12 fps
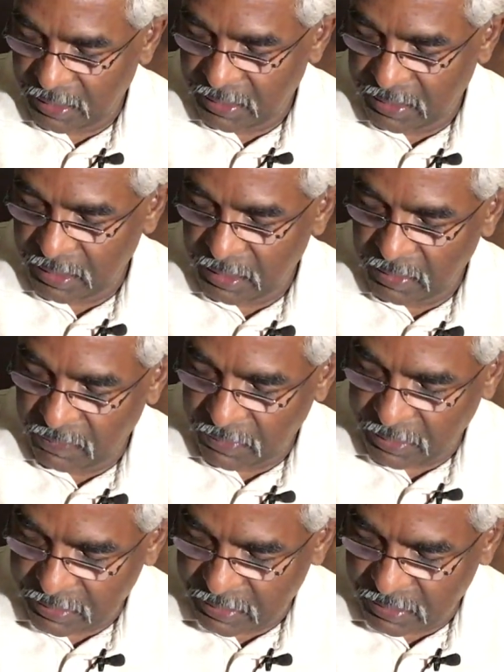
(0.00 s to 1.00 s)
Italy, if you
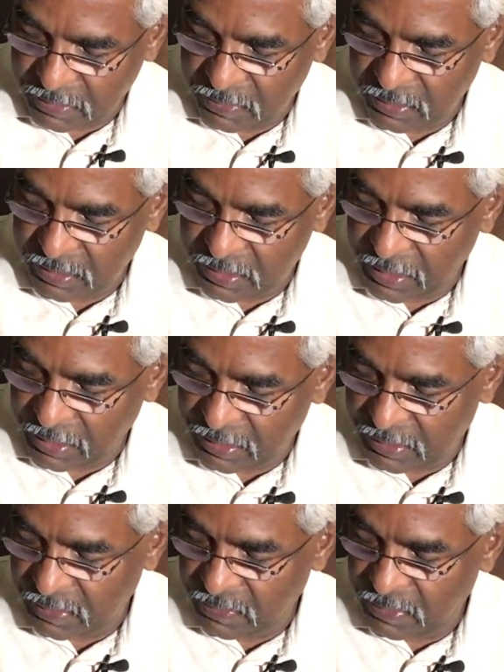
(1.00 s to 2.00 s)
get a 7 is
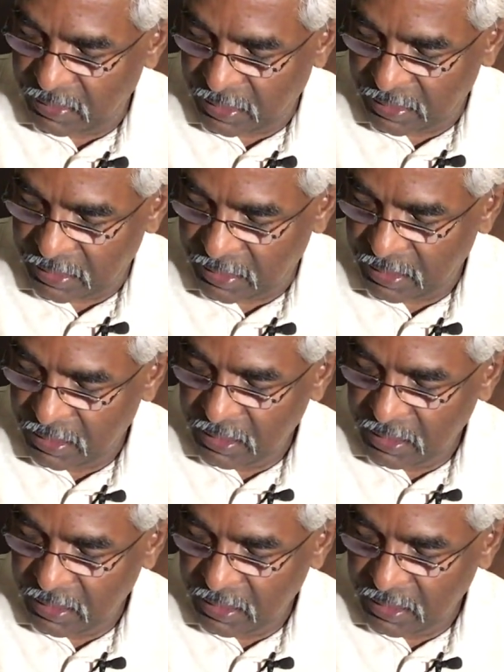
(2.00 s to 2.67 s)
97 to 100,